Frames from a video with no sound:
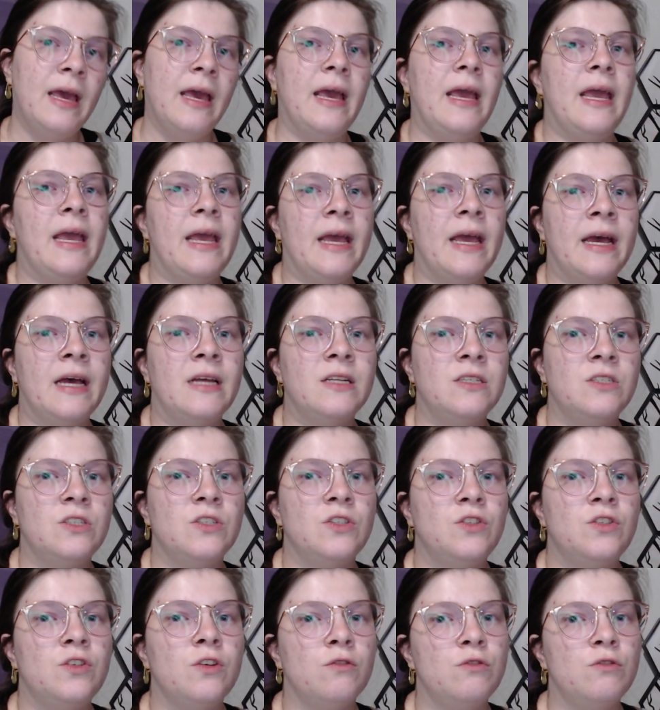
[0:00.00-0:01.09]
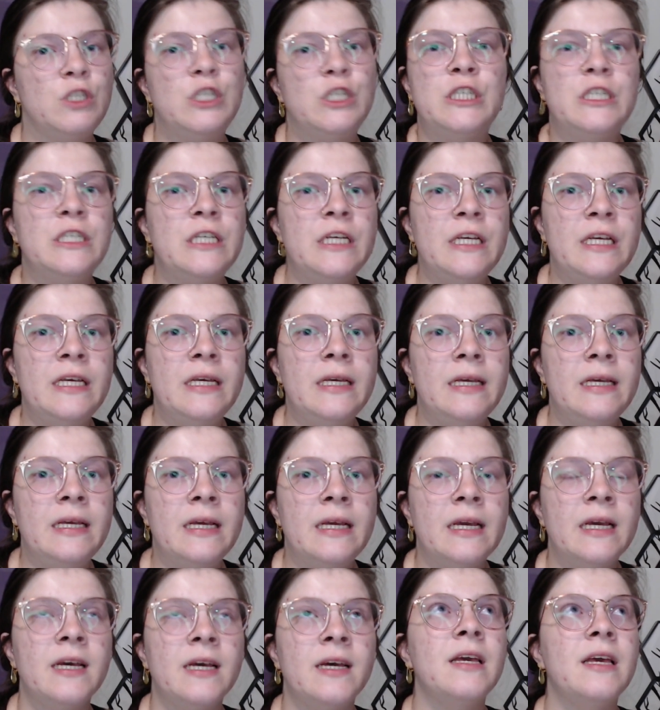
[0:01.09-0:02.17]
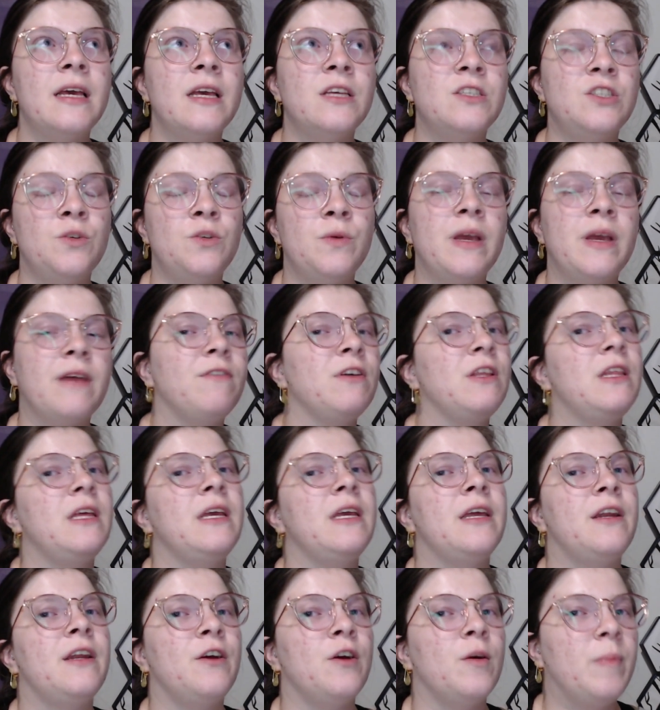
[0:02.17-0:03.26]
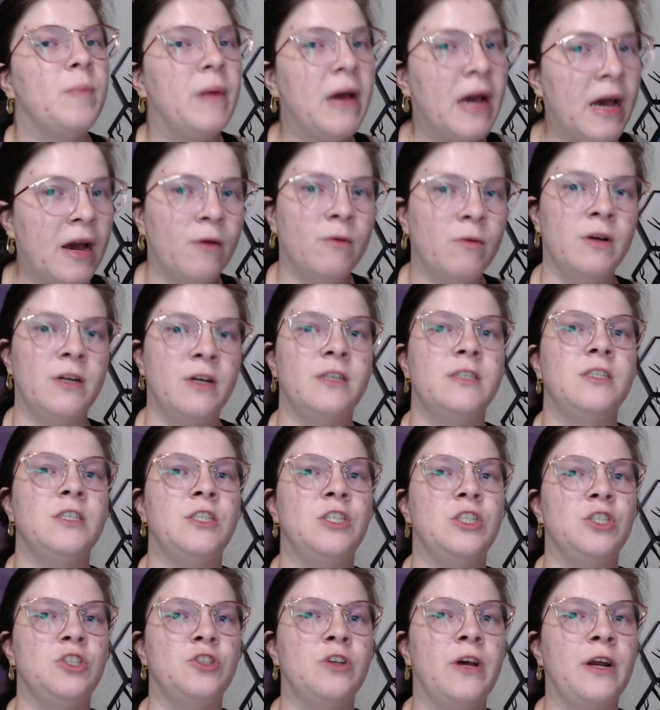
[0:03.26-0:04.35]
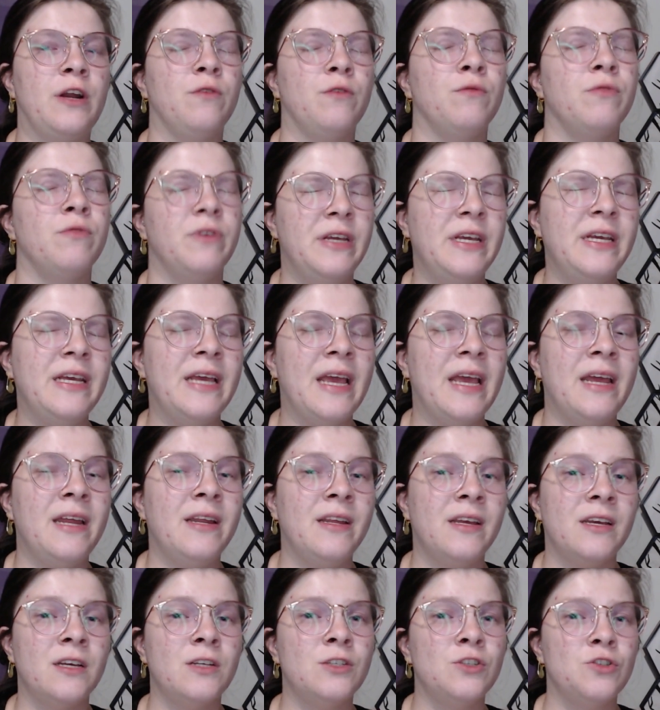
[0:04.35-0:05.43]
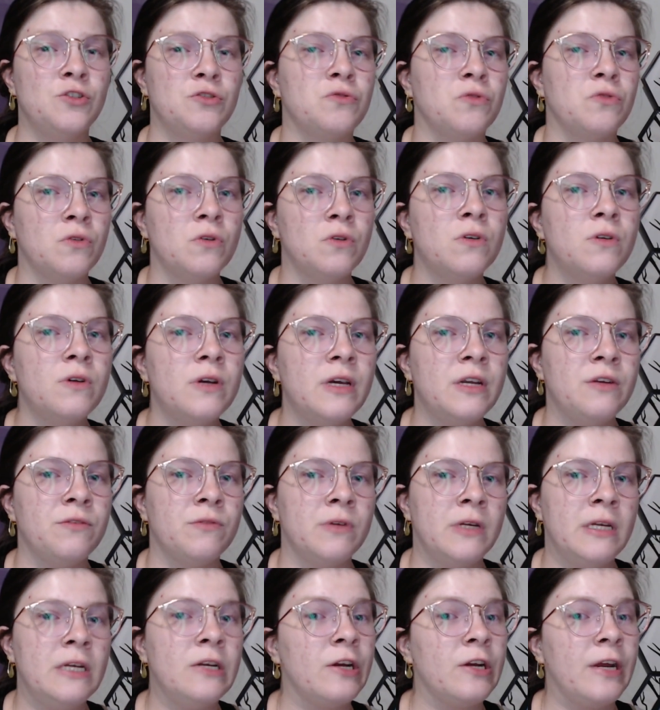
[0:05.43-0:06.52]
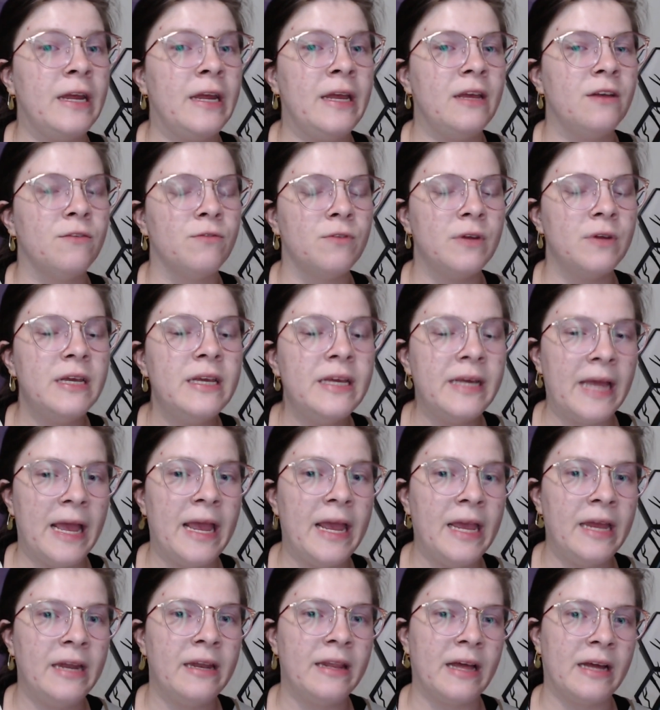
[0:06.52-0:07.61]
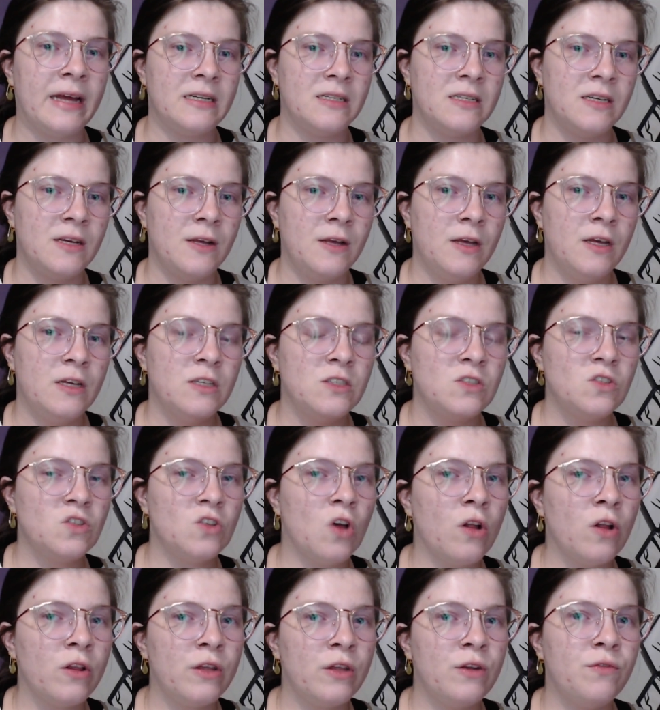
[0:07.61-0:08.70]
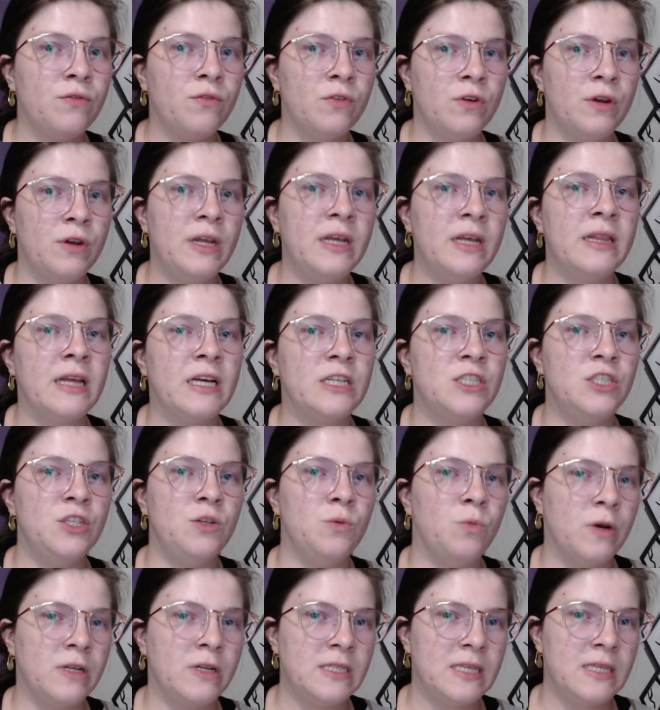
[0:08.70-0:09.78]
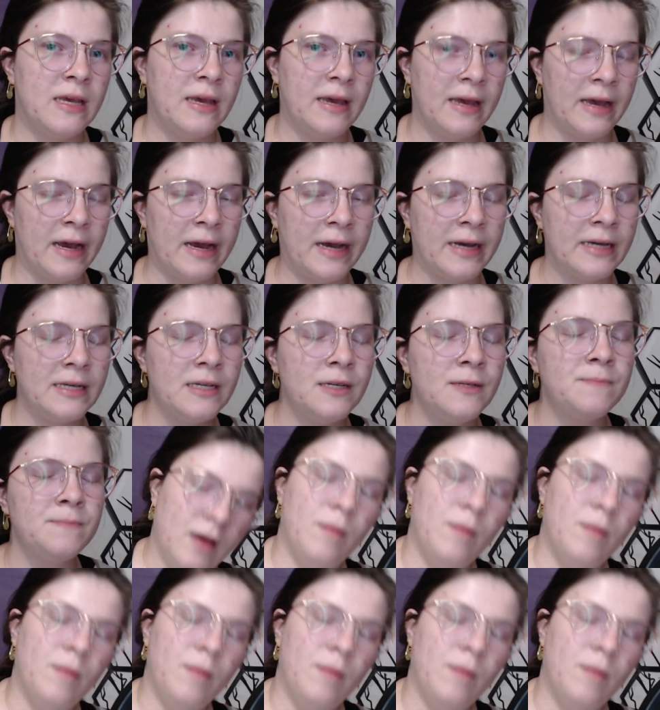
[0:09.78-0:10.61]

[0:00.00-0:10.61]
And so she is doing everything in her power to just try to regain control and regain that solid footing that she once had.